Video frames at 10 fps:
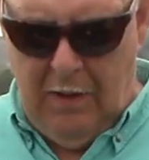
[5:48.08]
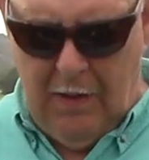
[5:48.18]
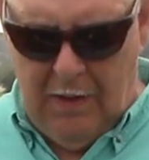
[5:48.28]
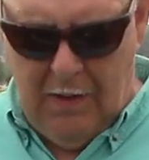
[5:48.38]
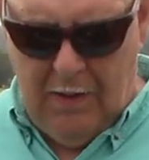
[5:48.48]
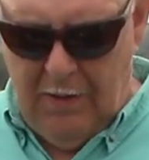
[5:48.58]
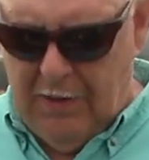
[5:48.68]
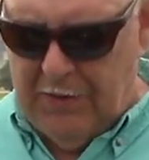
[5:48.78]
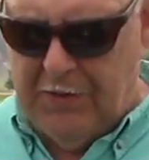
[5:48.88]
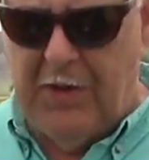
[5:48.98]
and
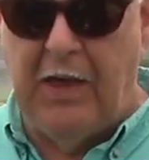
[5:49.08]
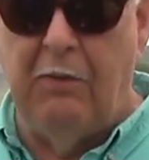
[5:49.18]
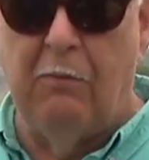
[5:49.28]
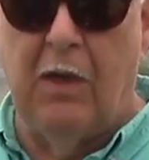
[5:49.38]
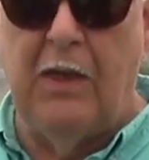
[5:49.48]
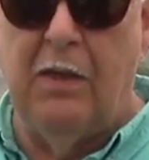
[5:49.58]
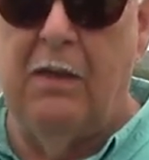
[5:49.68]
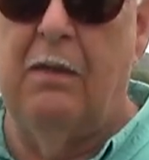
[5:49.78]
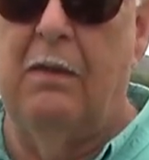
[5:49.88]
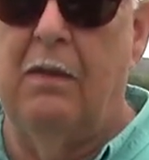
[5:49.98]
this is Dayton Wright,
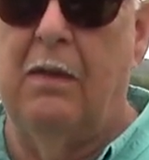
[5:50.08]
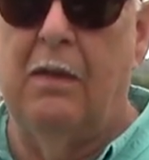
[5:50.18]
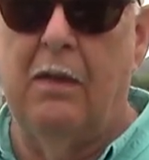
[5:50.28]
uh,